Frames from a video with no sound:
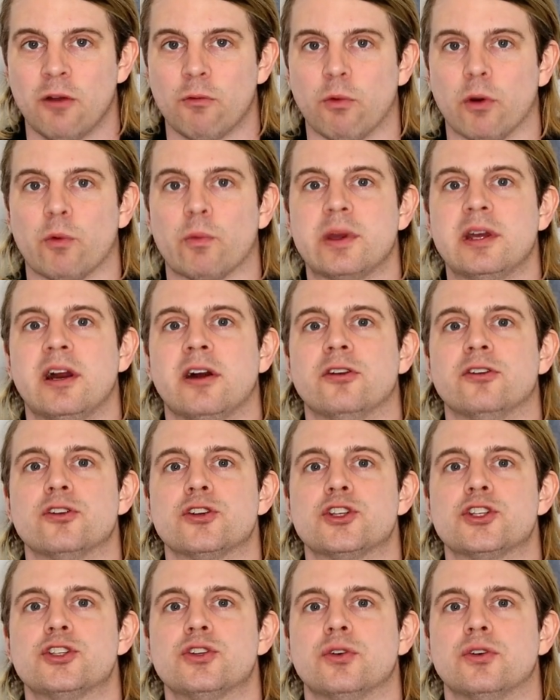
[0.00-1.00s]
where we
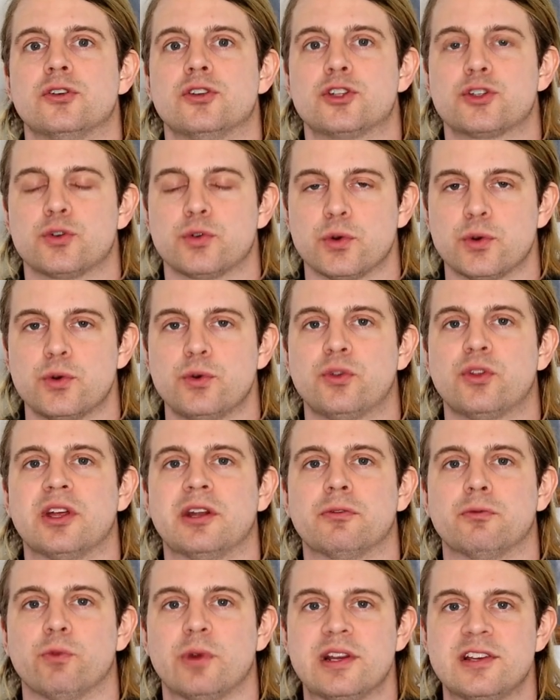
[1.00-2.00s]
understood truth
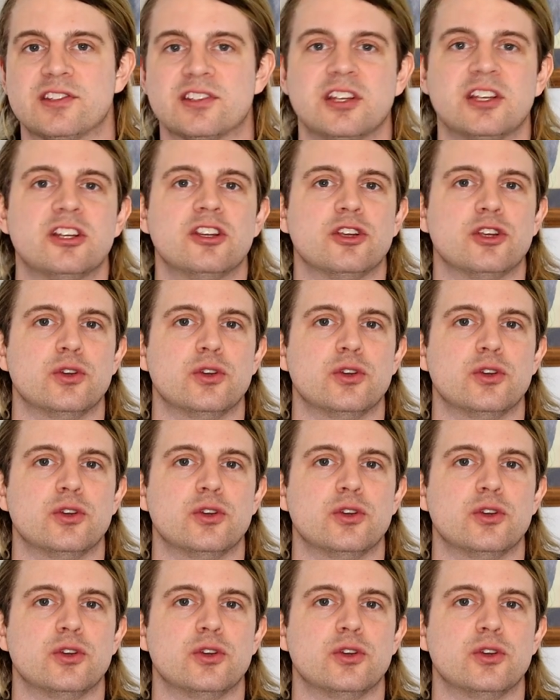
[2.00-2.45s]
and reason,